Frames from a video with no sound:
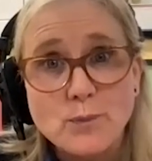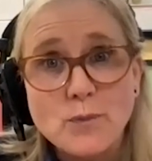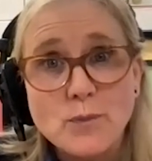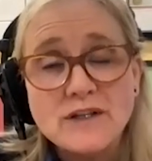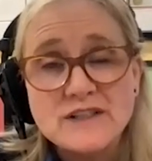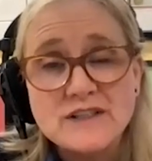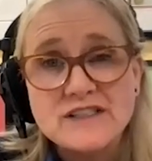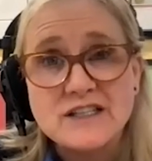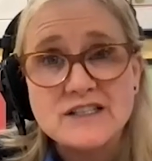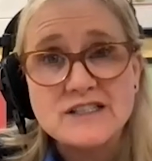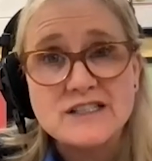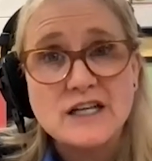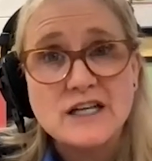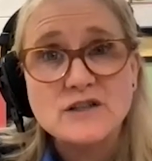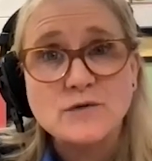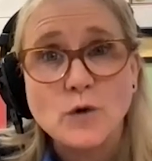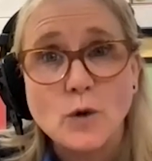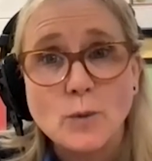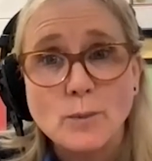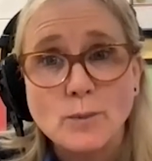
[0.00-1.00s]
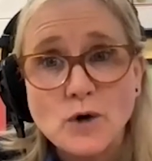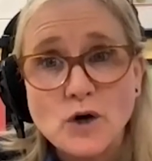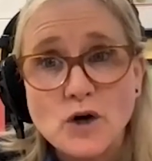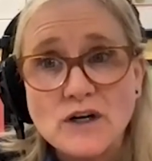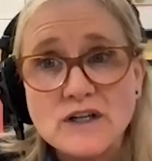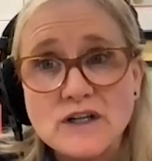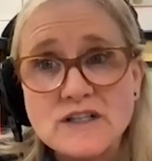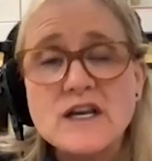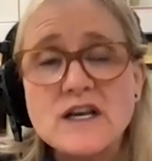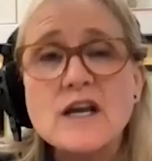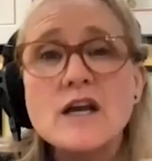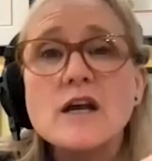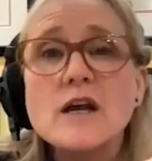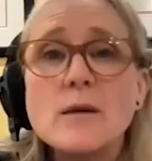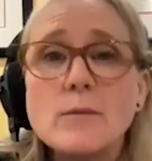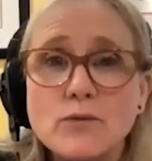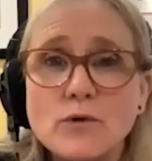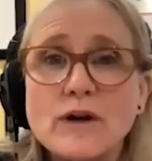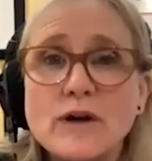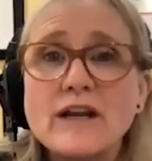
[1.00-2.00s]
successful books,
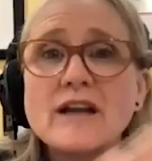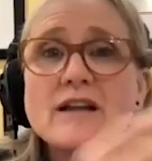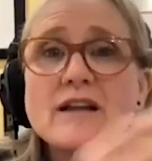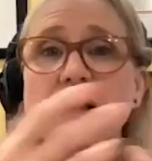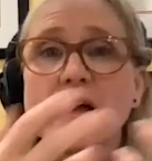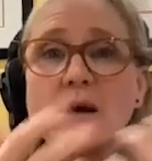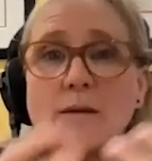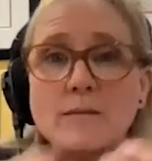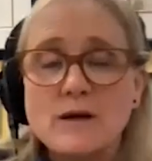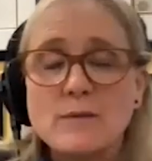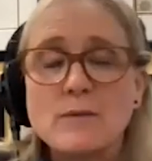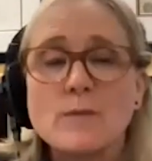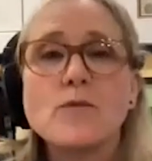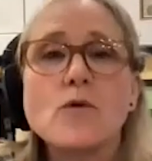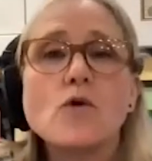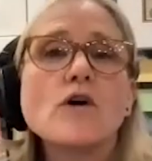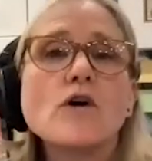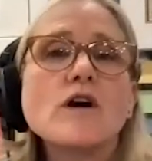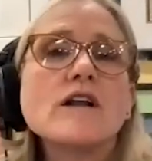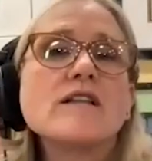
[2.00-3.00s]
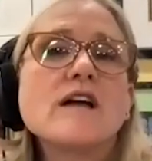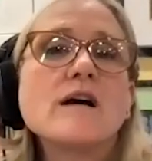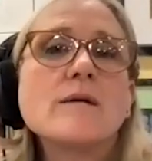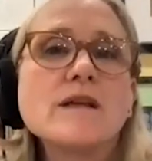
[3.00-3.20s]
bringing them, importing them